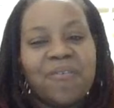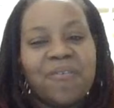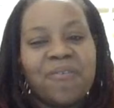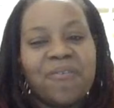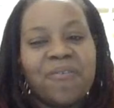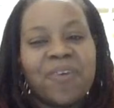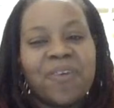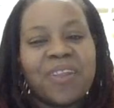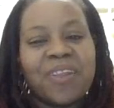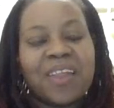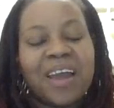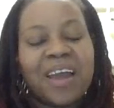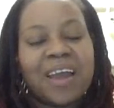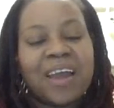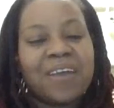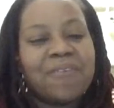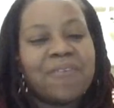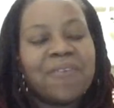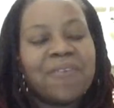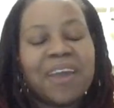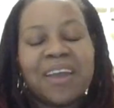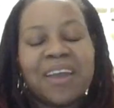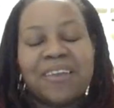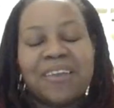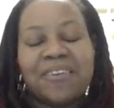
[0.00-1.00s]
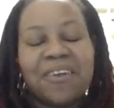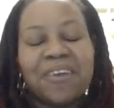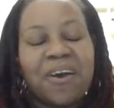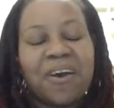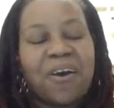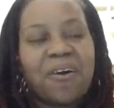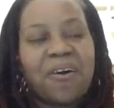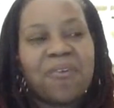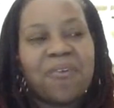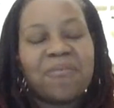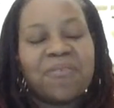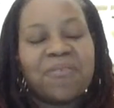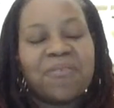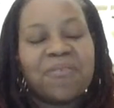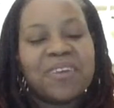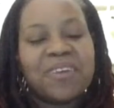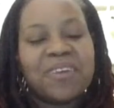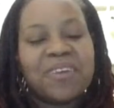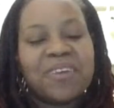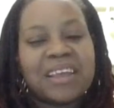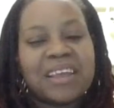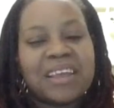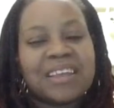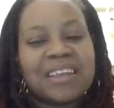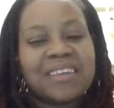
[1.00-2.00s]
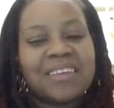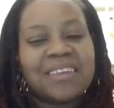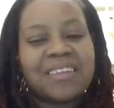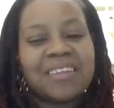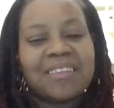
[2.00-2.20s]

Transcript: like, wait, no, like